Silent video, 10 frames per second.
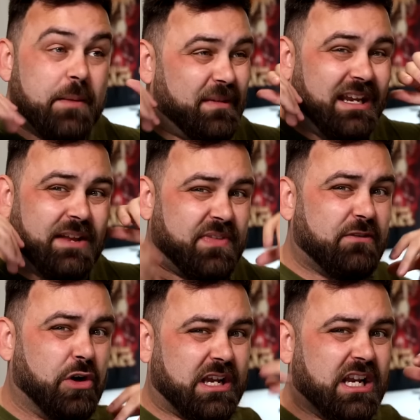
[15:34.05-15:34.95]
Meaning if
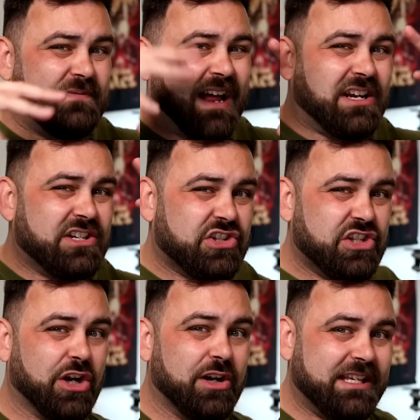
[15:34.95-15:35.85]
they've got like an advantage in
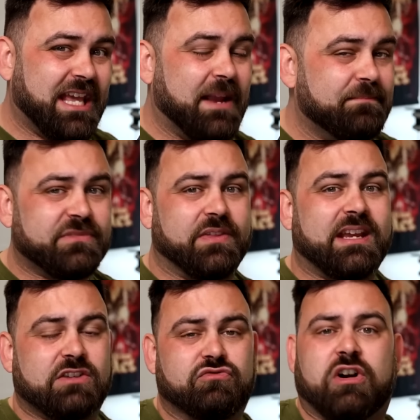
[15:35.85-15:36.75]
the early game, that
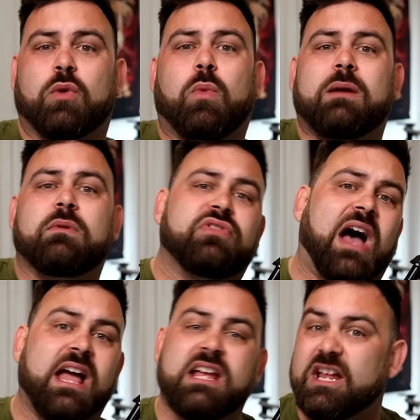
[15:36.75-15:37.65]
they can run away with
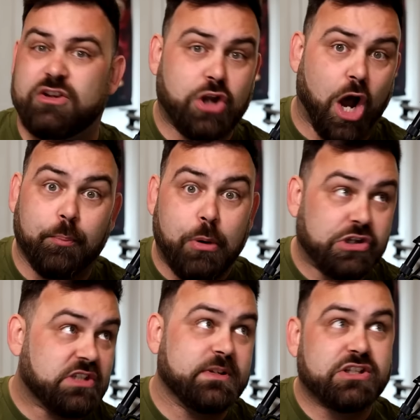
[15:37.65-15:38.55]
that and you can't
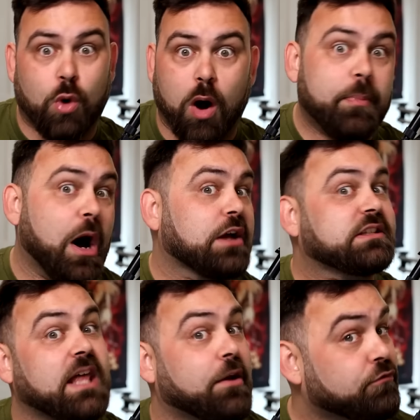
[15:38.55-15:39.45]
possibly squat
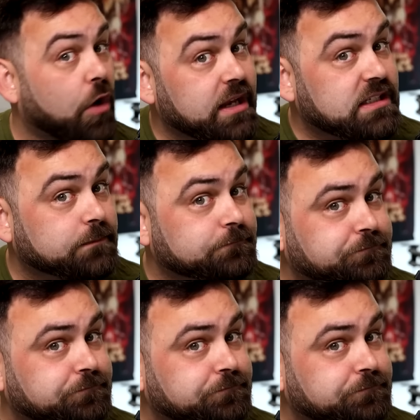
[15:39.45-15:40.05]
past that, right?